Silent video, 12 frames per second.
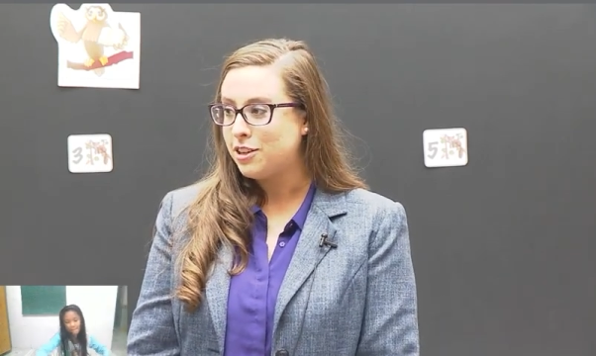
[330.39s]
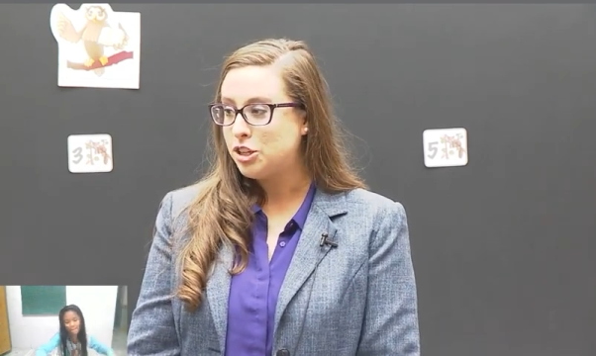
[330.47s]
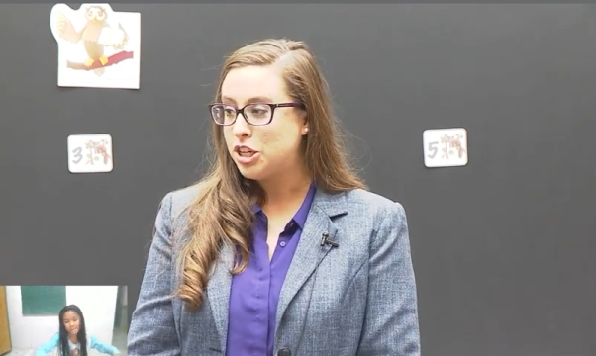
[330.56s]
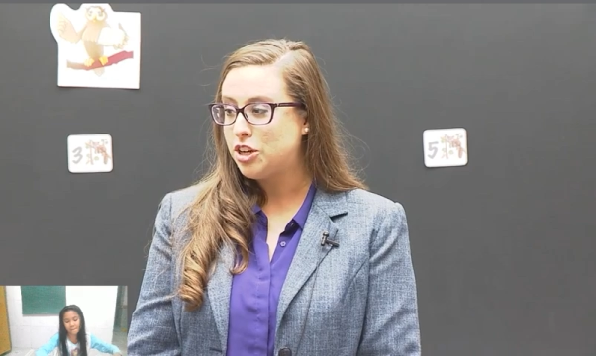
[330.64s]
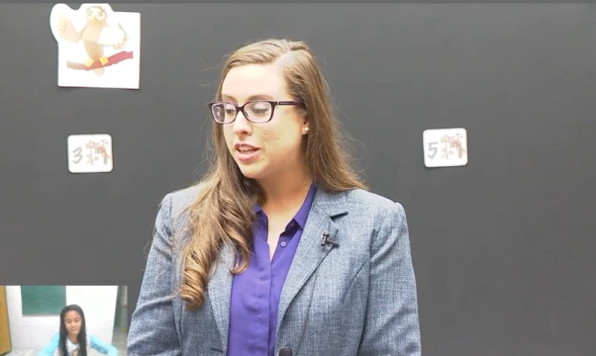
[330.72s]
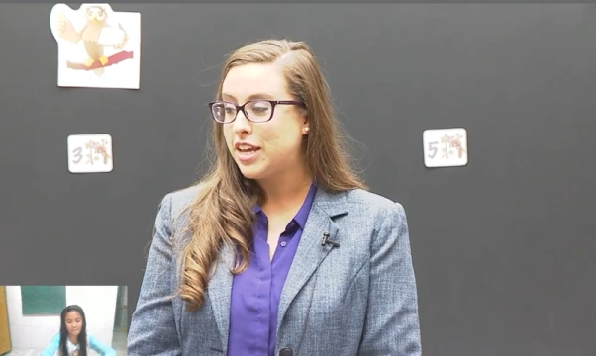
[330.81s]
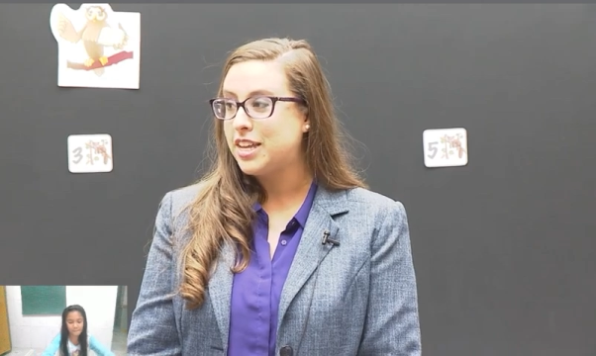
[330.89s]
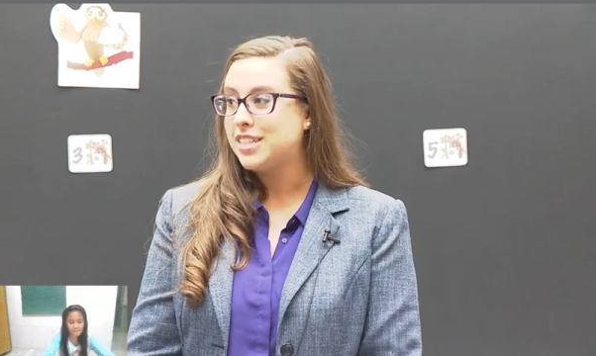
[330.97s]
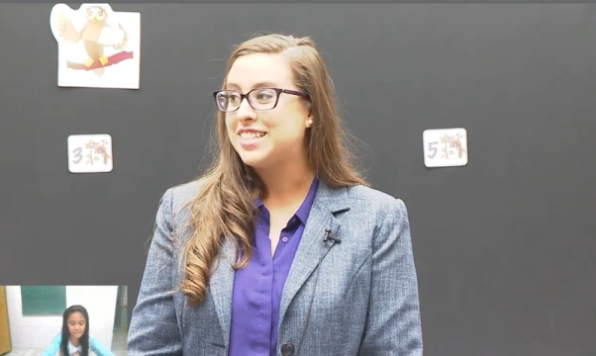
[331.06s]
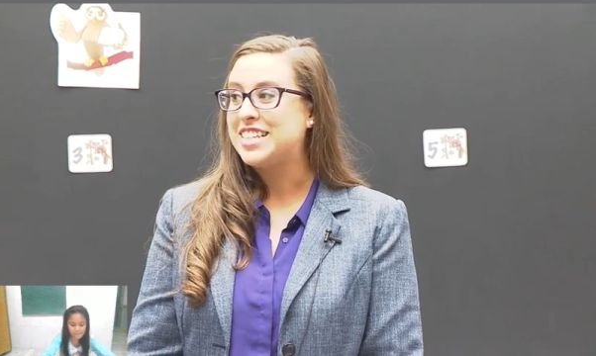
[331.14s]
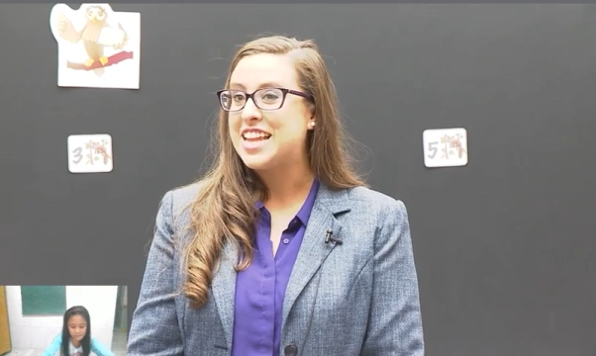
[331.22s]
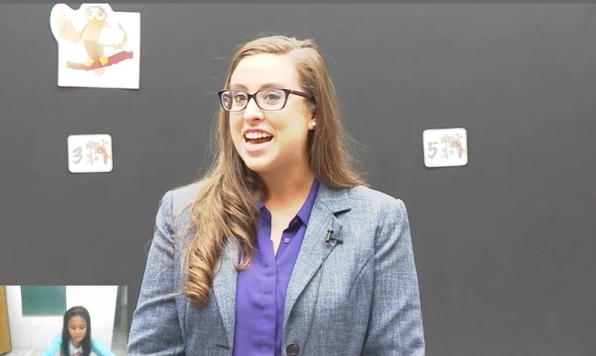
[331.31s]
Ladies,
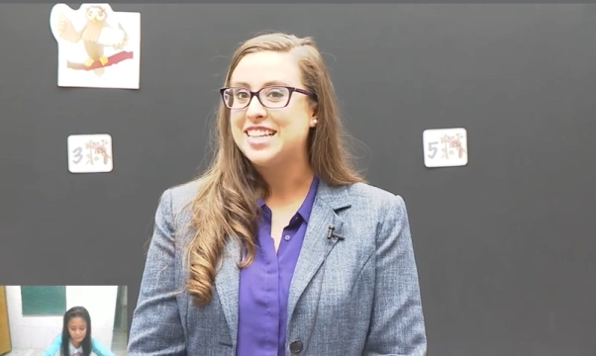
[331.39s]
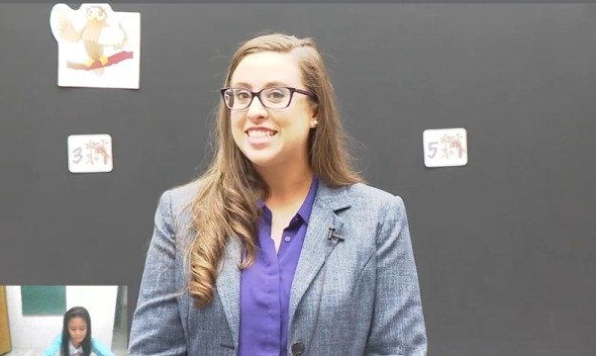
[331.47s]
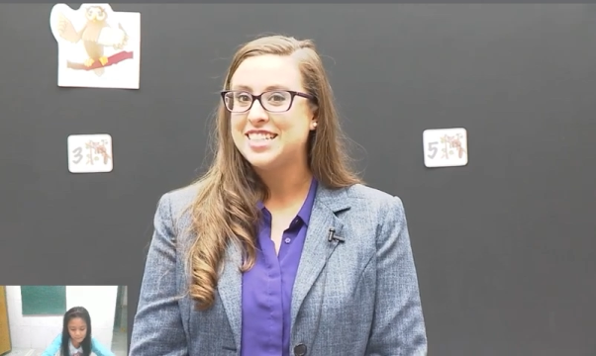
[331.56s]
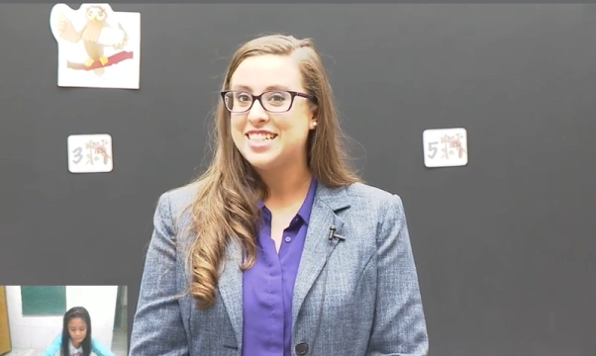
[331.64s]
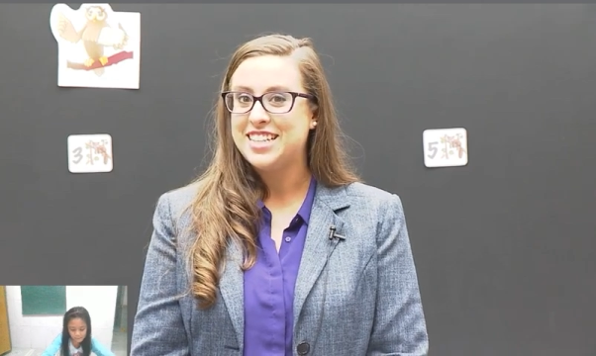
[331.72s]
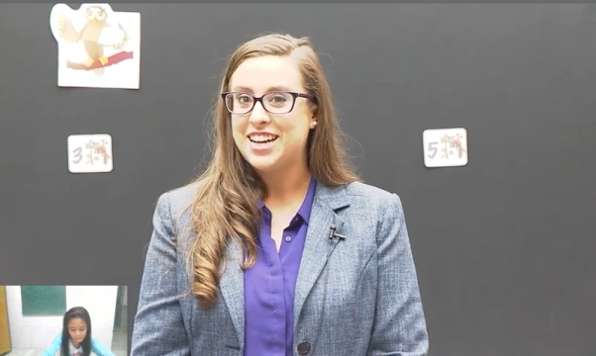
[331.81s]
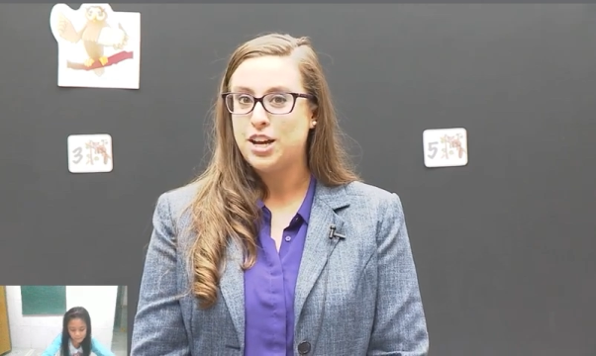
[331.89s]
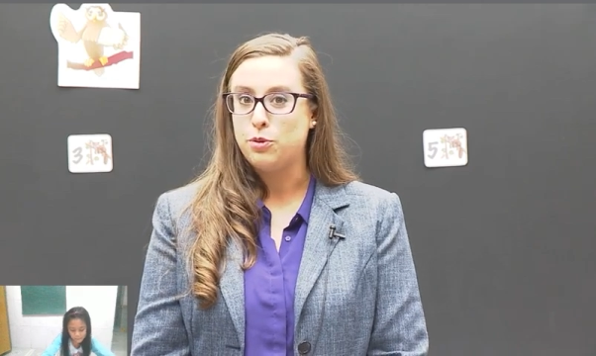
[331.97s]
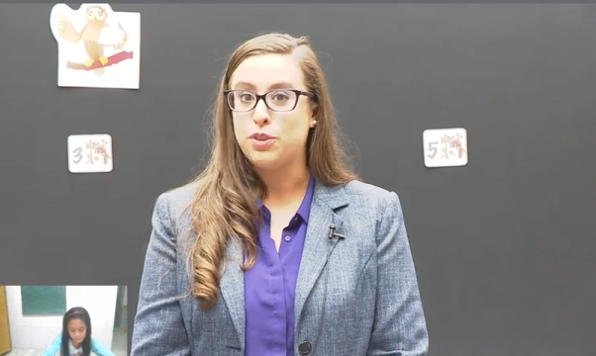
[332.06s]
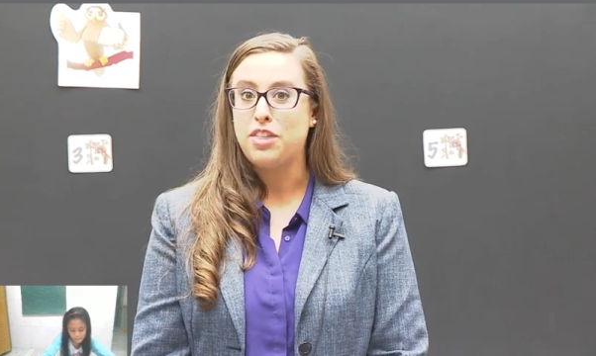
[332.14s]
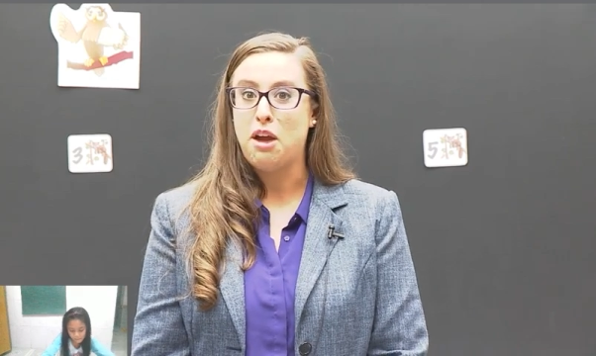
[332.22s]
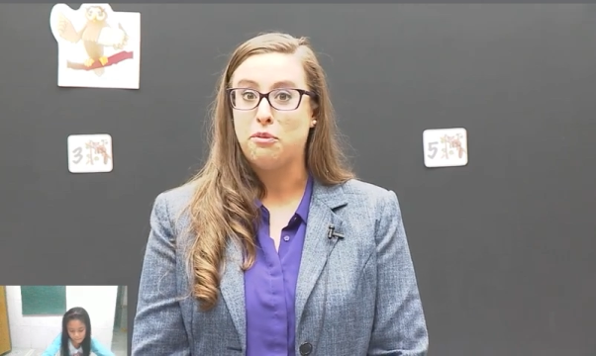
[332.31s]
nicely done with that
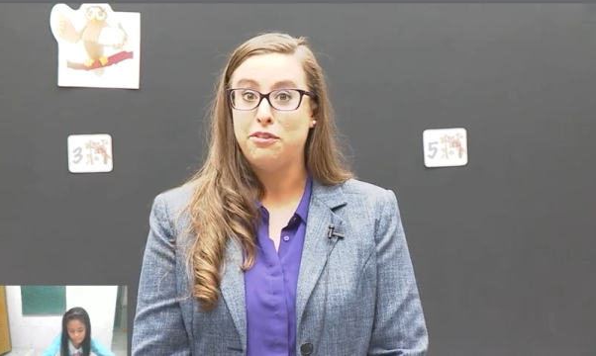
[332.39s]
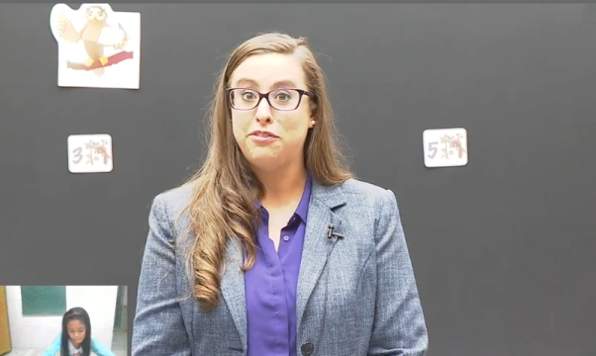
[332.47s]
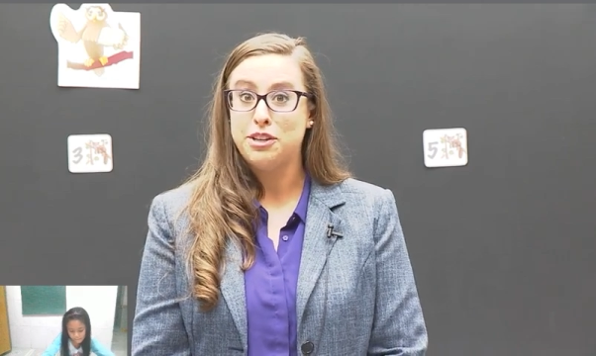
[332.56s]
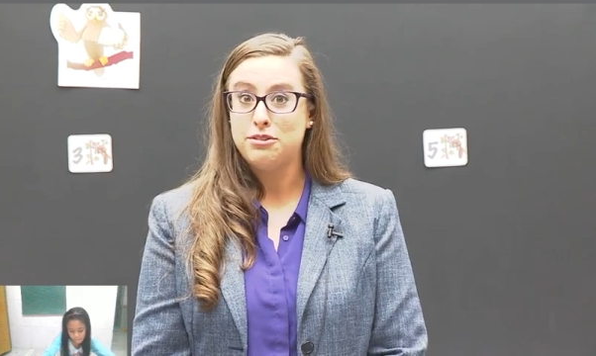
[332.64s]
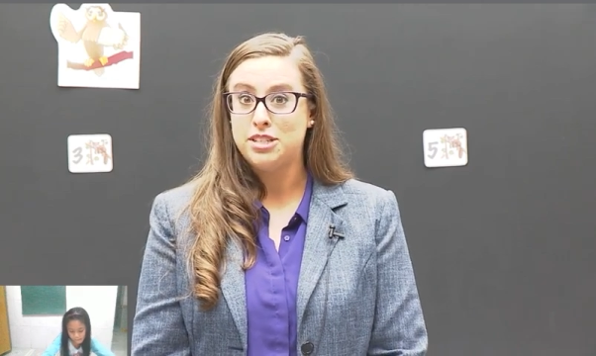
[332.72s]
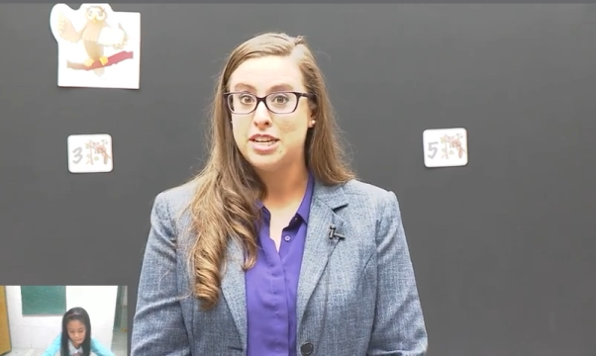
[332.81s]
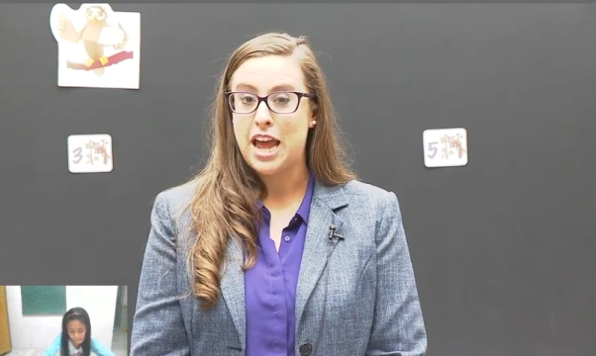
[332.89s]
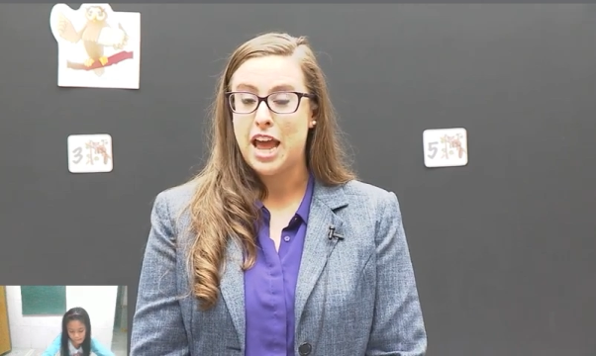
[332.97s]
review today.